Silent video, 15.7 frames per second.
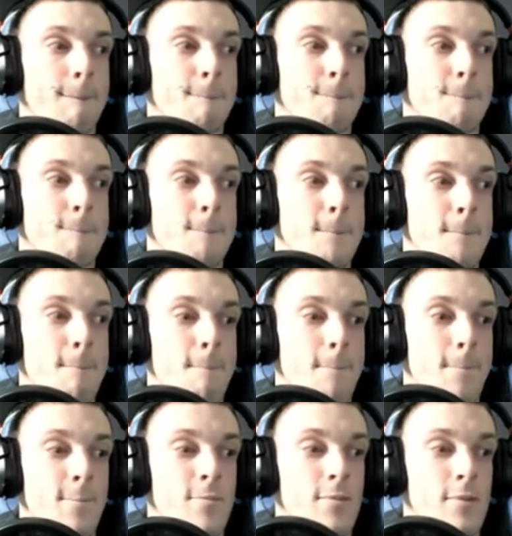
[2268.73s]
I have to pick
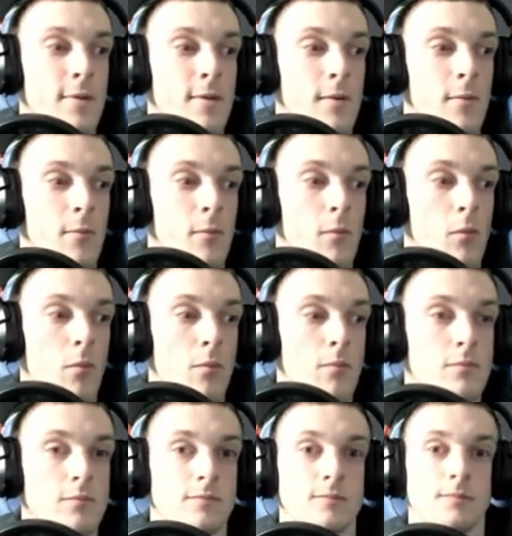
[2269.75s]
between raid and raid
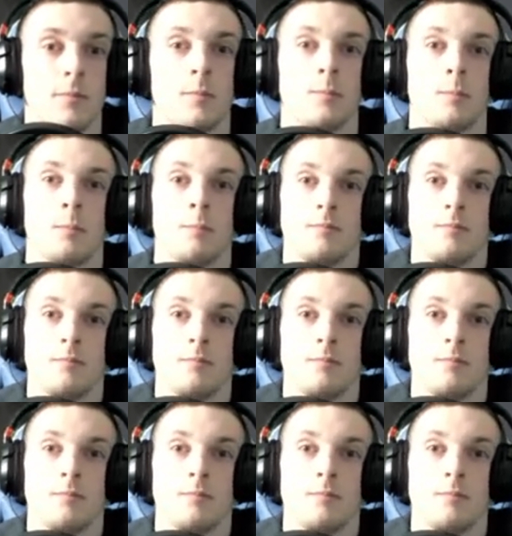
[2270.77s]
out, huh?